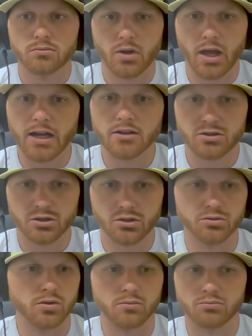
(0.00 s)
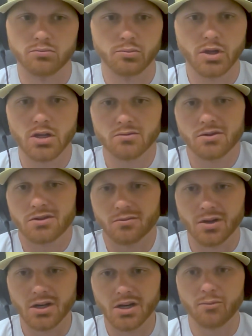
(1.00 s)
had children, because we
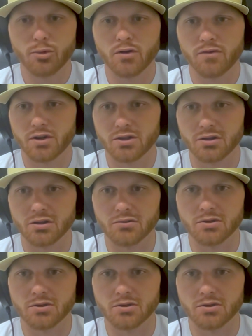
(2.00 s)
didn't have beneficiaries.